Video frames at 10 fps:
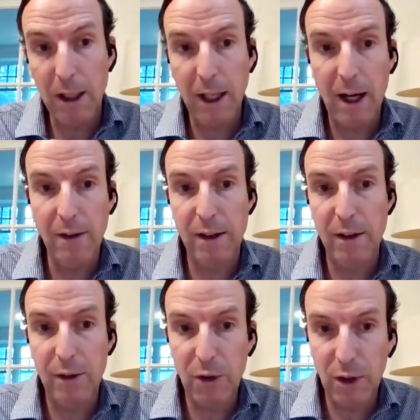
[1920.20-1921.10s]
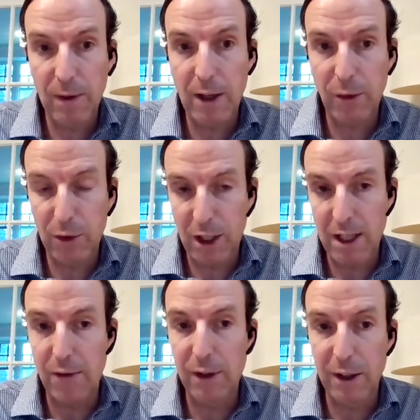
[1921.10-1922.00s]
looking at as an institutional investor which i
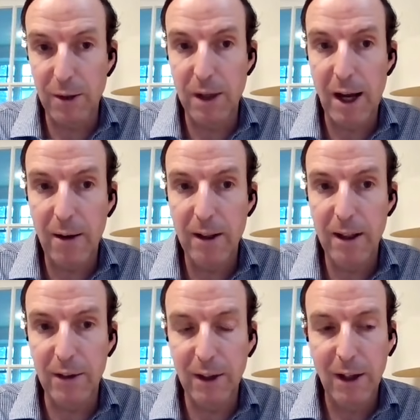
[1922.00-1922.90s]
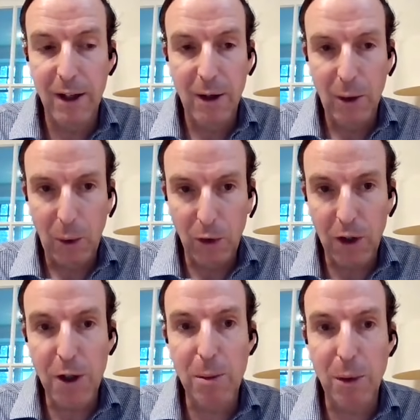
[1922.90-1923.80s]
definitely do now is who's
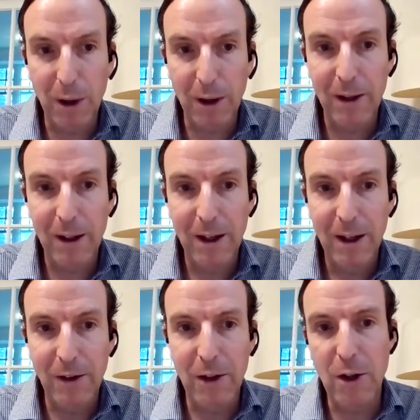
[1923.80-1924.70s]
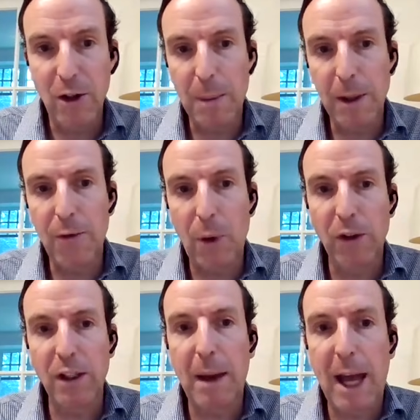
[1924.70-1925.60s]
on your board? So you, typically you
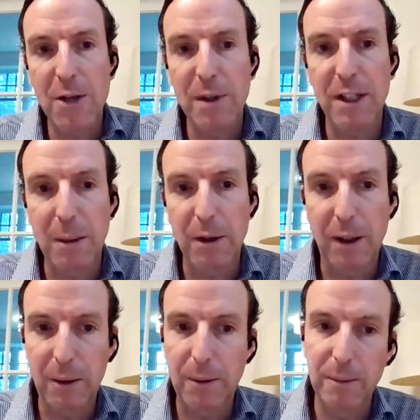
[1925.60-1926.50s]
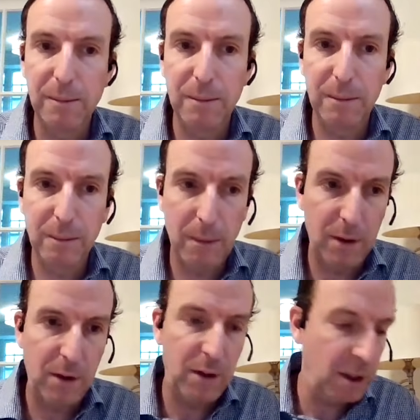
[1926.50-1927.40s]
focus on the management team. You're like, well,
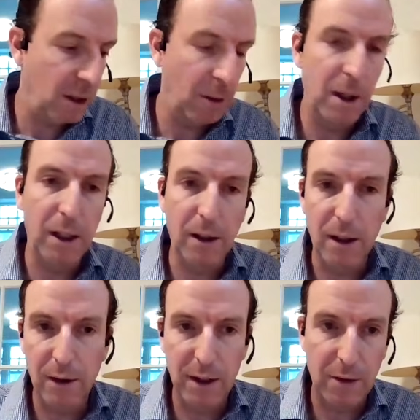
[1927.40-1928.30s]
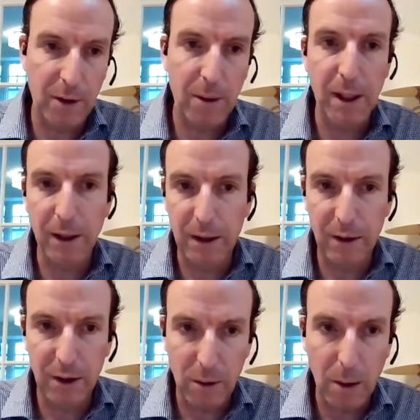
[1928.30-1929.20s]
is the CEO any good? The CFO any good?
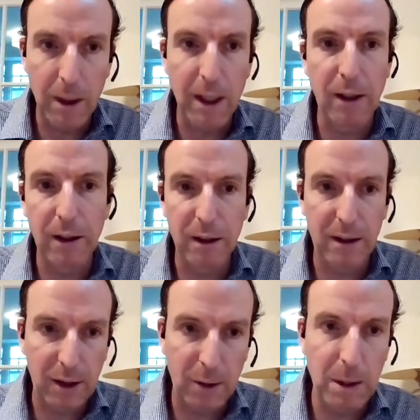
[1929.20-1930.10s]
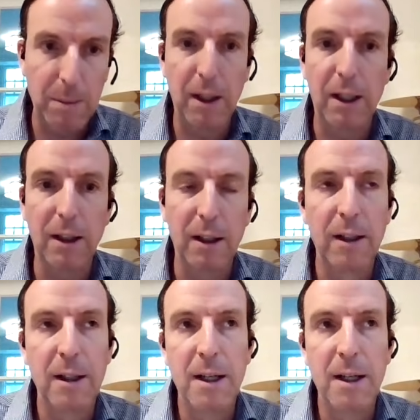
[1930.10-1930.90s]
The COO any good? The technical people any good?